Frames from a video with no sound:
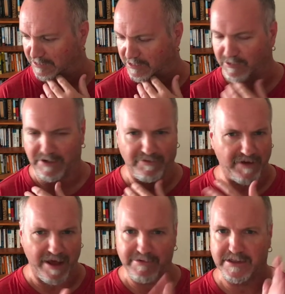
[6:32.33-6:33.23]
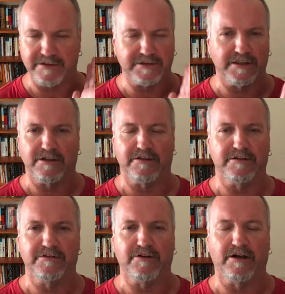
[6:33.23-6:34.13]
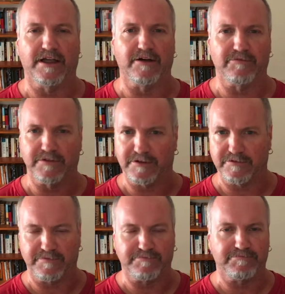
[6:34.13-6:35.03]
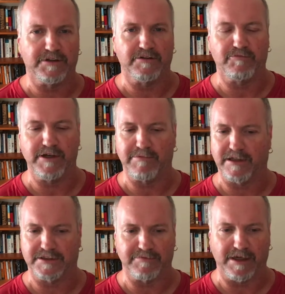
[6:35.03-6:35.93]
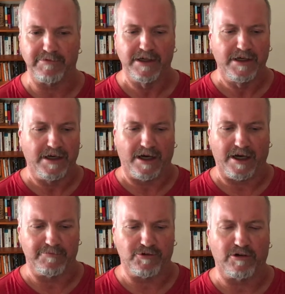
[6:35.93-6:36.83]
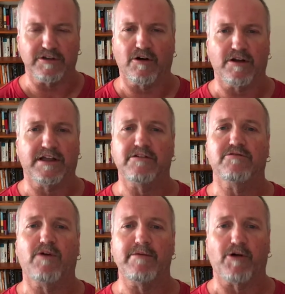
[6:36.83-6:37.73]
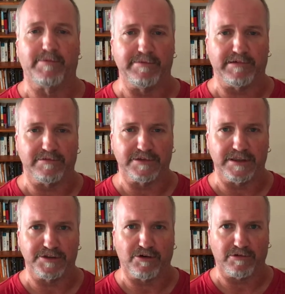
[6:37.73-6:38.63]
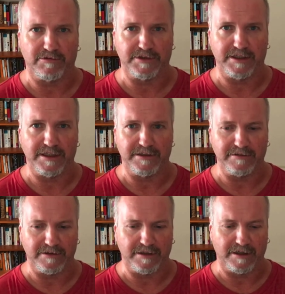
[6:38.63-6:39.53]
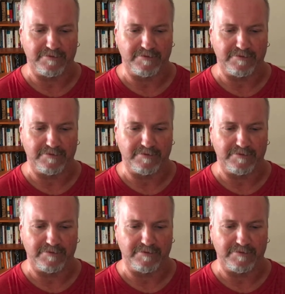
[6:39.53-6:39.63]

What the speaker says: Red Famine. There's again, you read about it sometime. Killed way more people in total than Hitler.